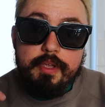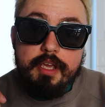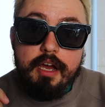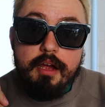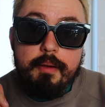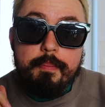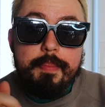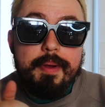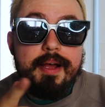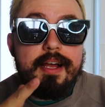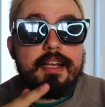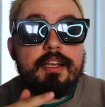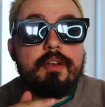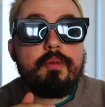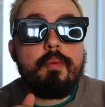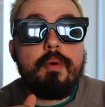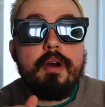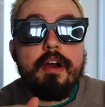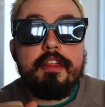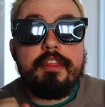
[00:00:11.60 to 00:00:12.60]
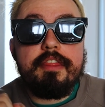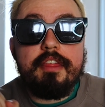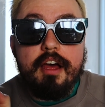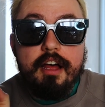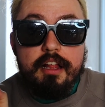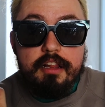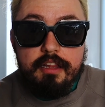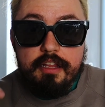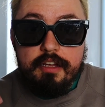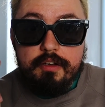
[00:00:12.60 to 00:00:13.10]
we are back with
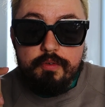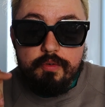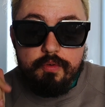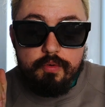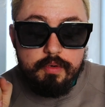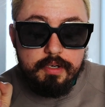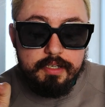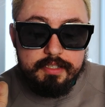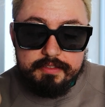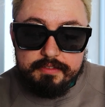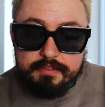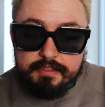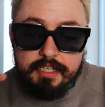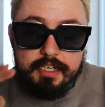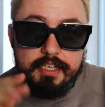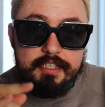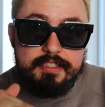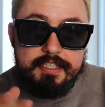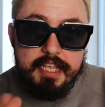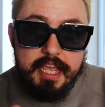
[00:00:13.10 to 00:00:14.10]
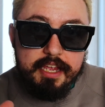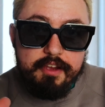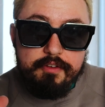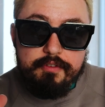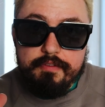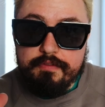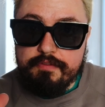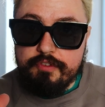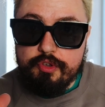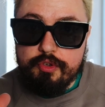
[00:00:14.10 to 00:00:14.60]
a little kind of tech
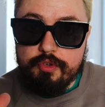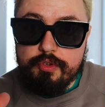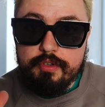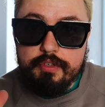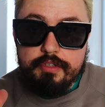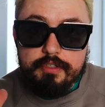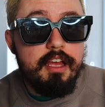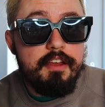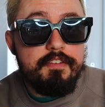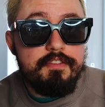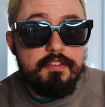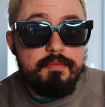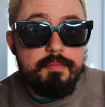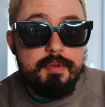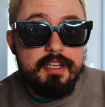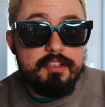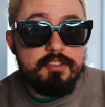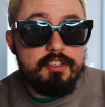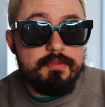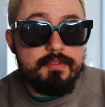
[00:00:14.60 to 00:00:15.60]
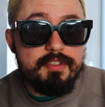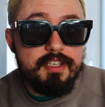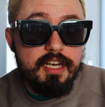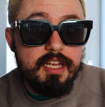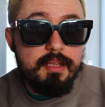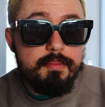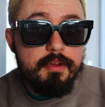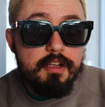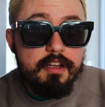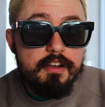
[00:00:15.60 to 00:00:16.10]
review. If you've been a
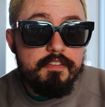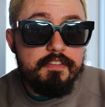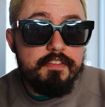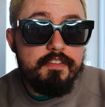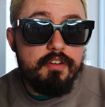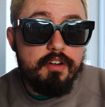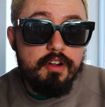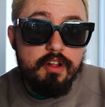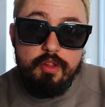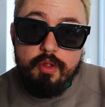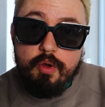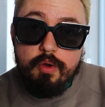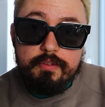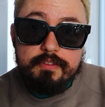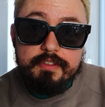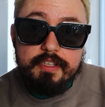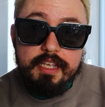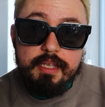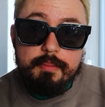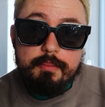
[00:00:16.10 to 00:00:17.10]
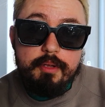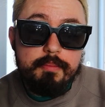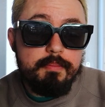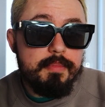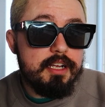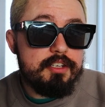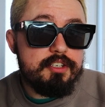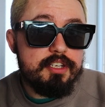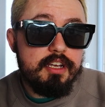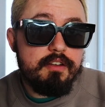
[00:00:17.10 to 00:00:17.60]
subscriber for a long time in
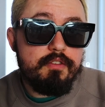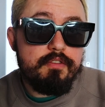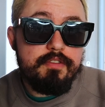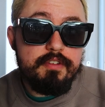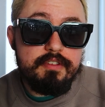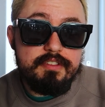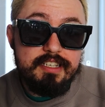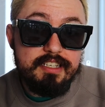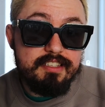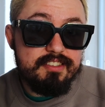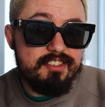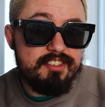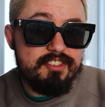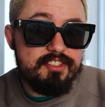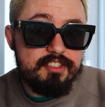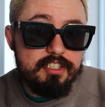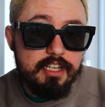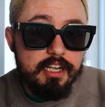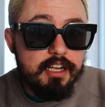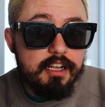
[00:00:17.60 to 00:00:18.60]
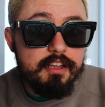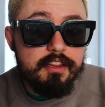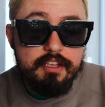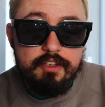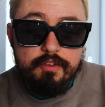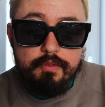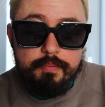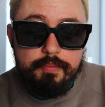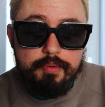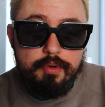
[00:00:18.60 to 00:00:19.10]
my channel since the start,
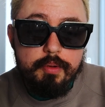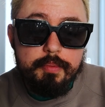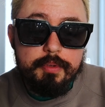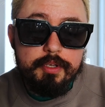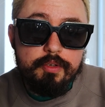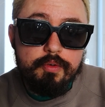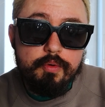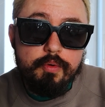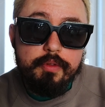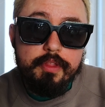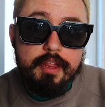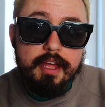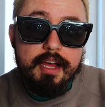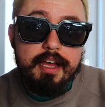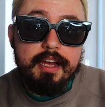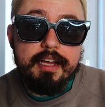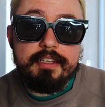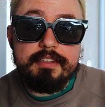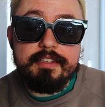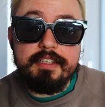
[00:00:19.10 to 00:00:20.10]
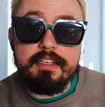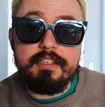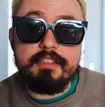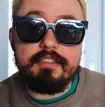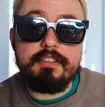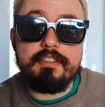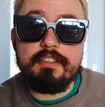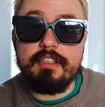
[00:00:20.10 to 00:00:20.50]
then you'll probably know that I did